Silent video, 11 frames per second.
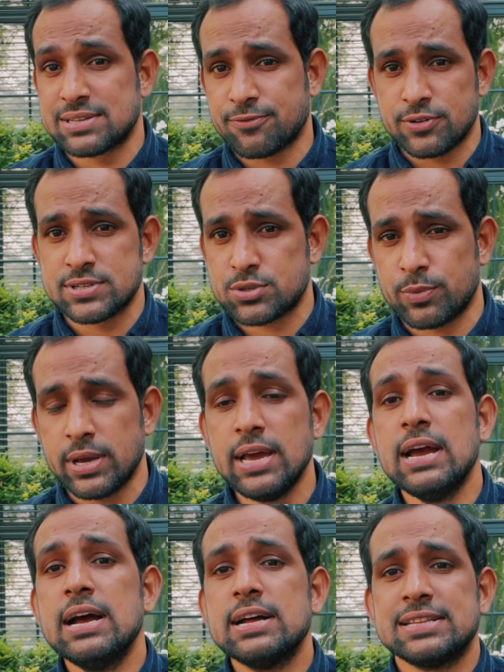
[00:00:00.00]
the first way.
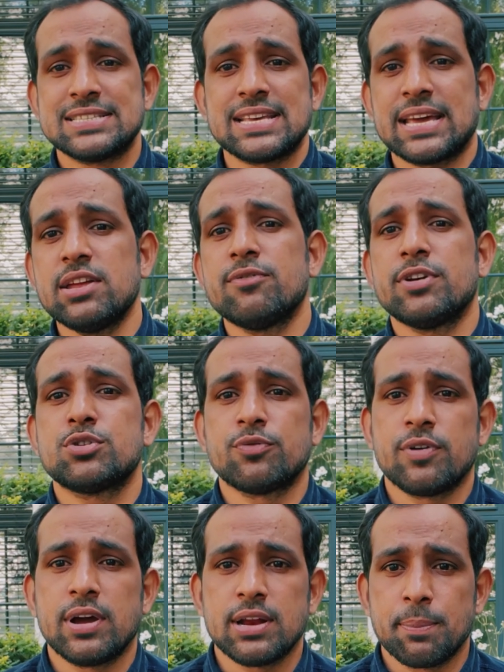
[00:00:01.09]
The second way to
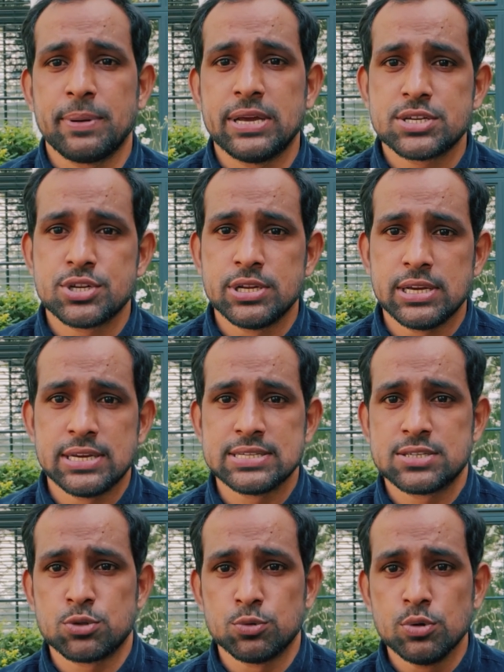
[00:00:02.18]
find a PhD is
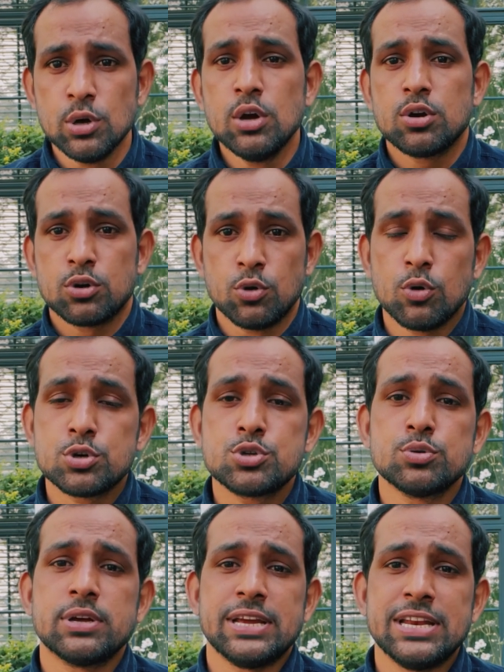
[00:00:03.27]
to go to
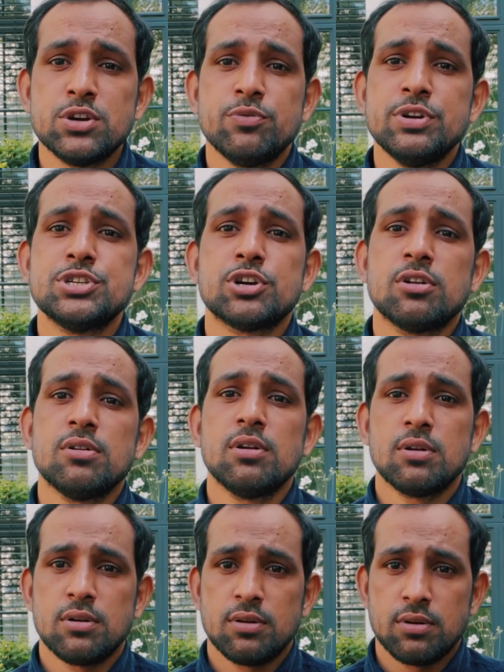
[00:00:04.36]
the individual
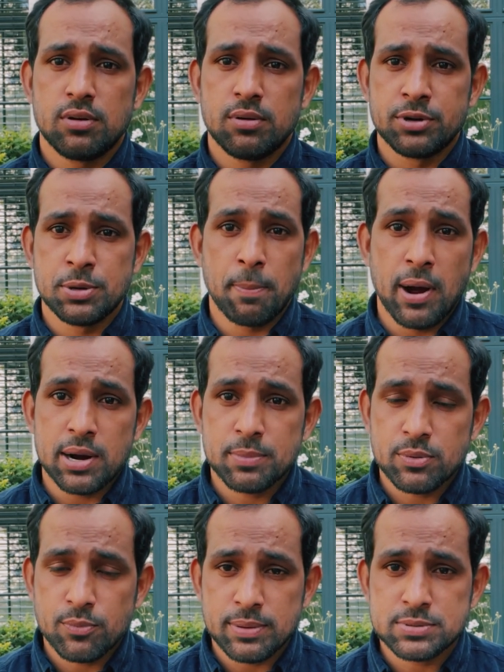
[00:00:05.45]

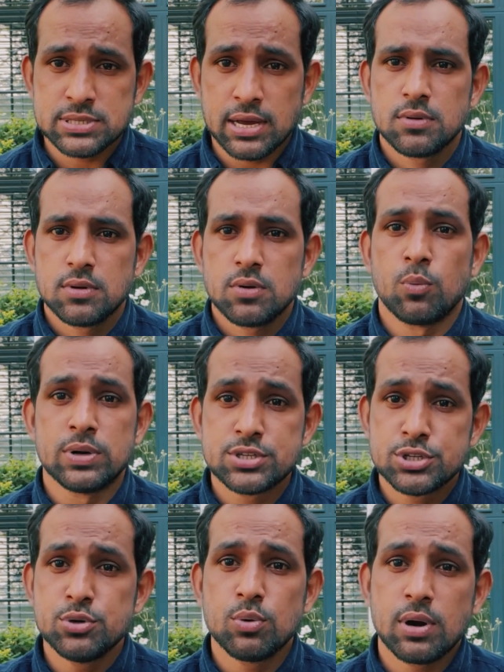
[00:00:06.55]
department website. Once
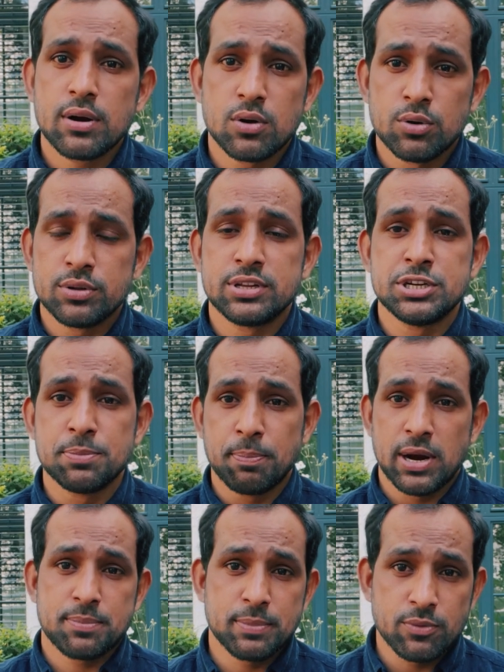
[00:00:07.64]
you are on the
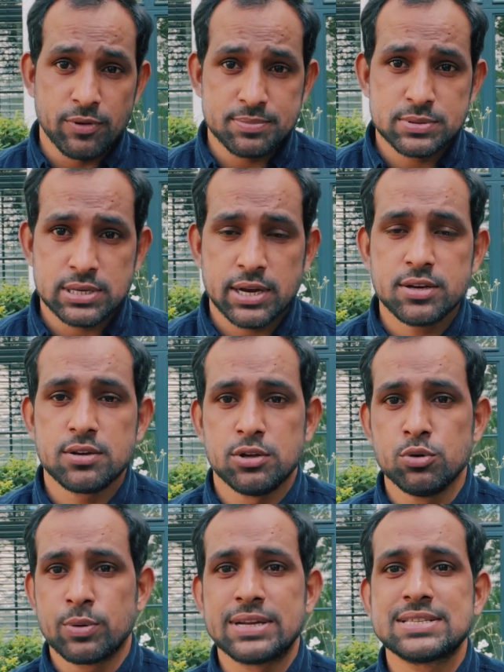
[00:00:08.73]
department website,
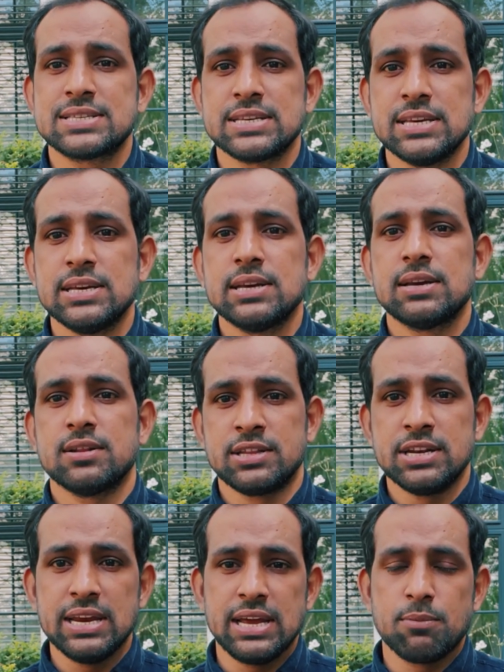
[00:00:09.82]
you can see the
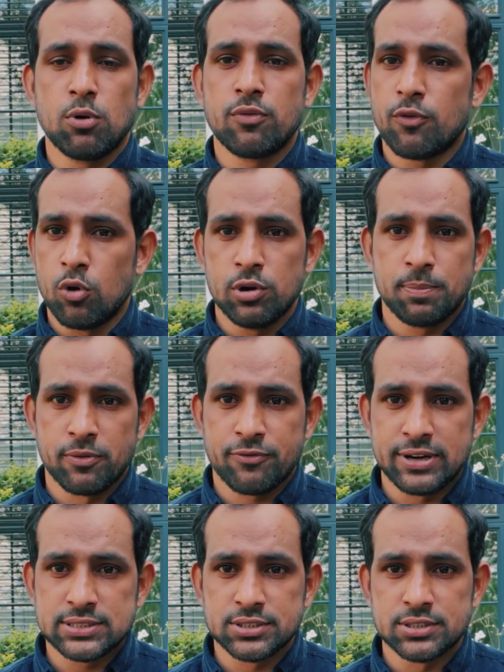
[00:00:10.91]
name of all
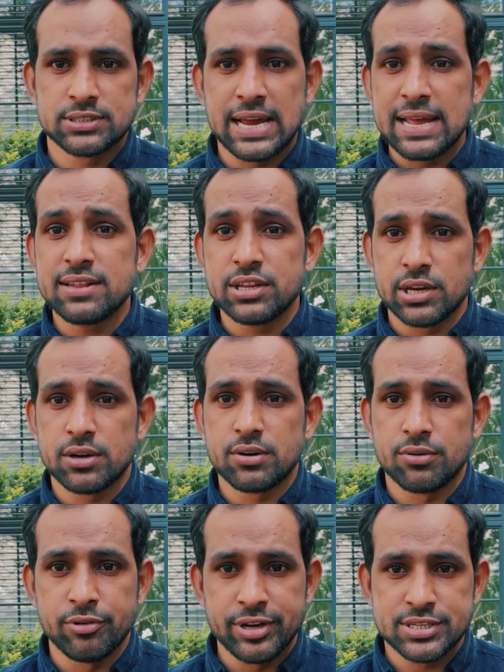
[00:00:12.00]
professors and their
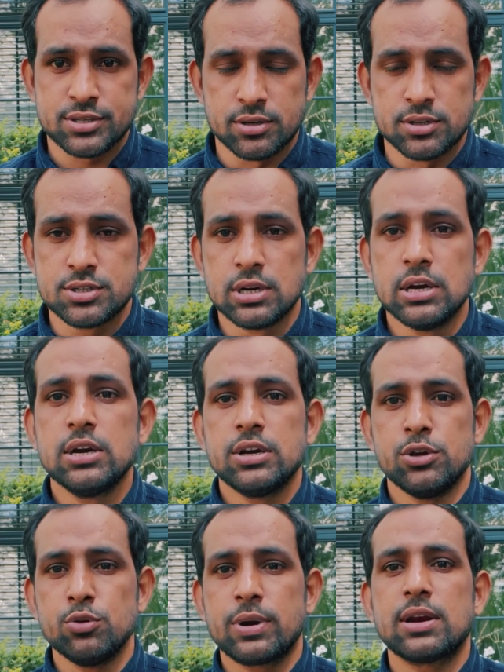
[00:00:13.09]
research.
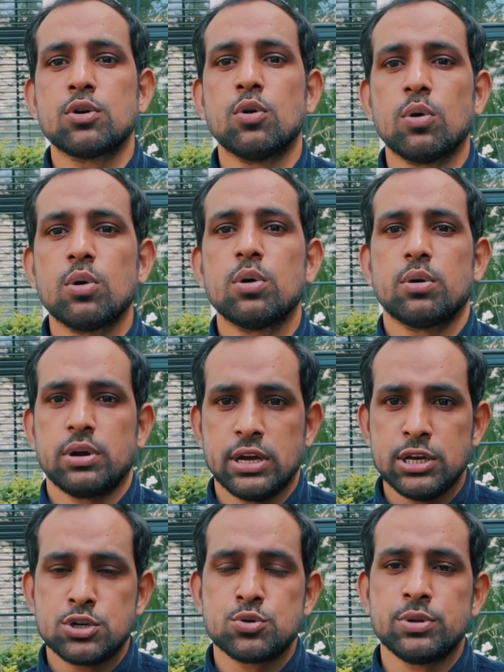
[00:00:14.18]
You can go
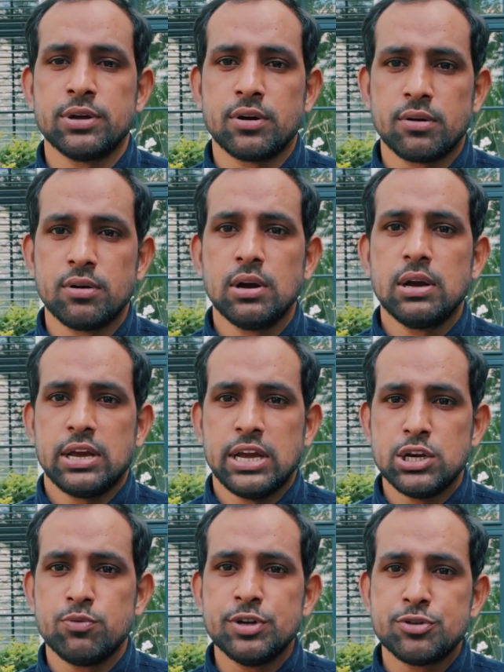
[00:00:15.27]
into their
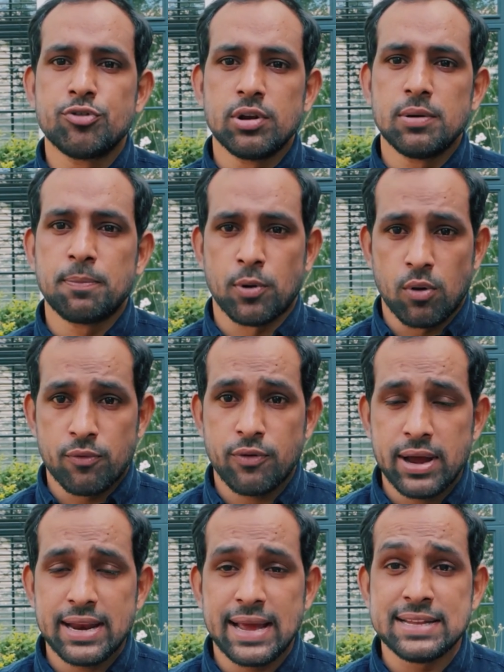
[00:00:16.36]
individual
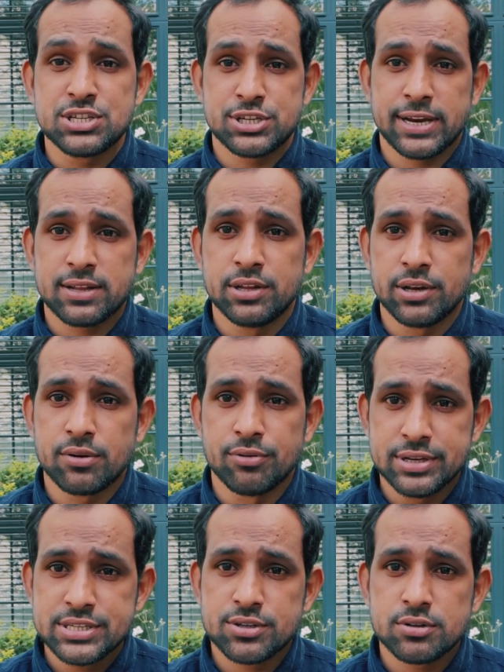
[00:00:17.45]
profile and check their
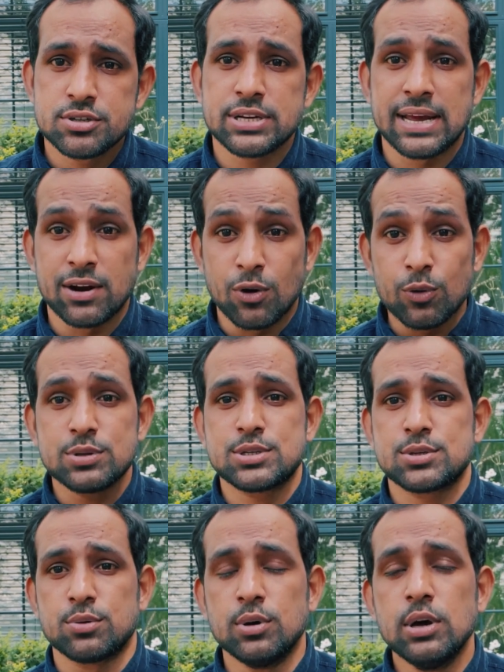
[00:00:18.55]
research and
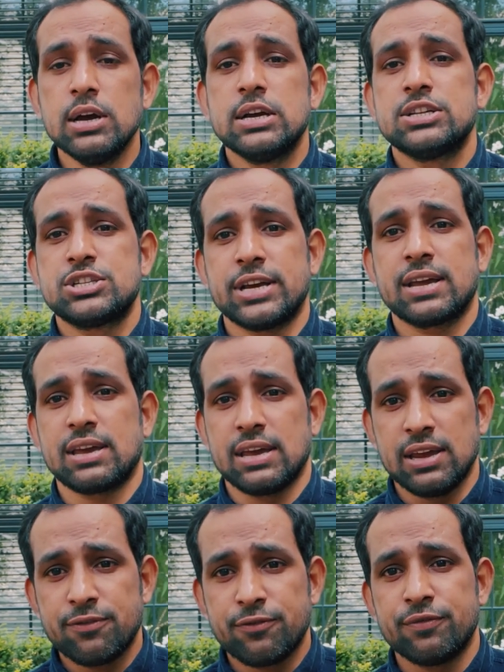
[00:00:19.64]
also check
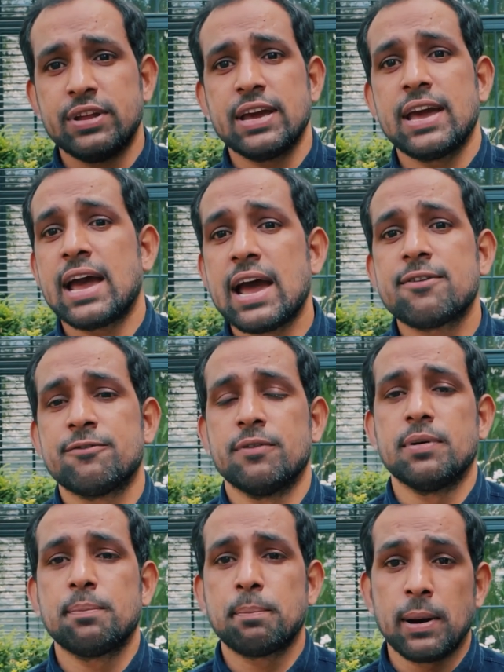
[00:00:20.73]
if they have
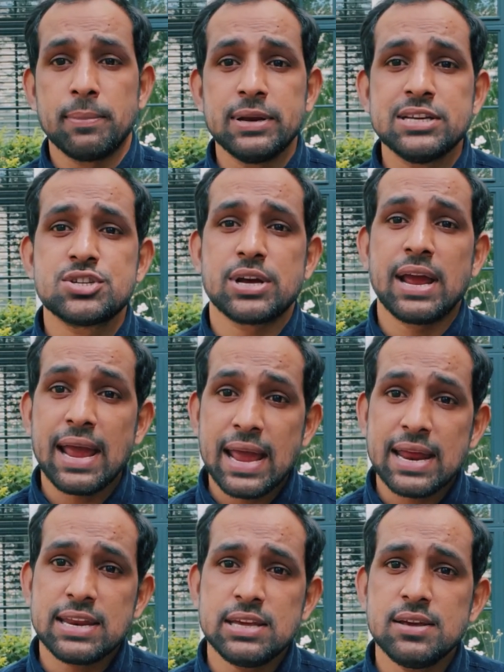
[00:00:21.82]
published
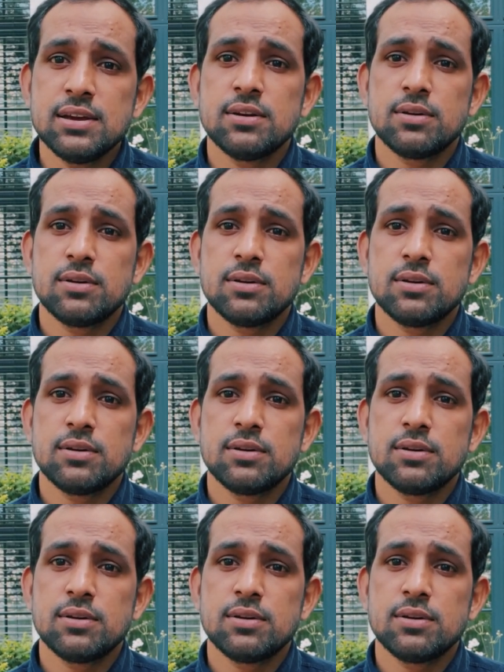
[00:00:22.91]
any